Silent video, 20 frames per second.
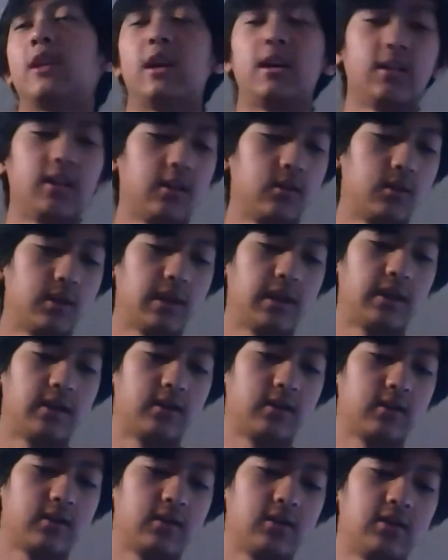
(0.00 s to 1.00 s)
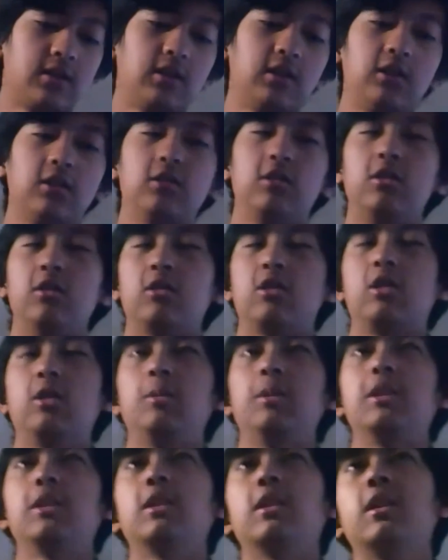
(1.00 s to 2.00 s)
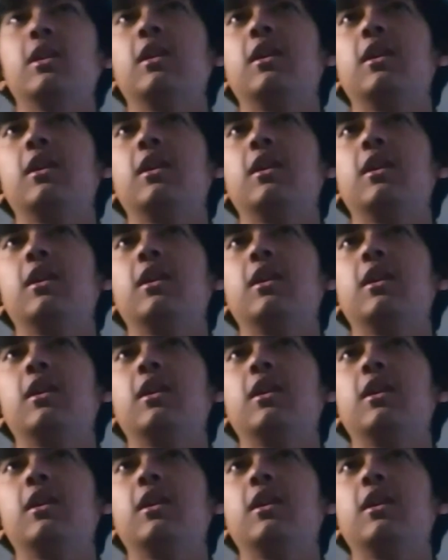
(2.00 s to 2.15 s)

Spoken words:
How long will I continue to do cubing?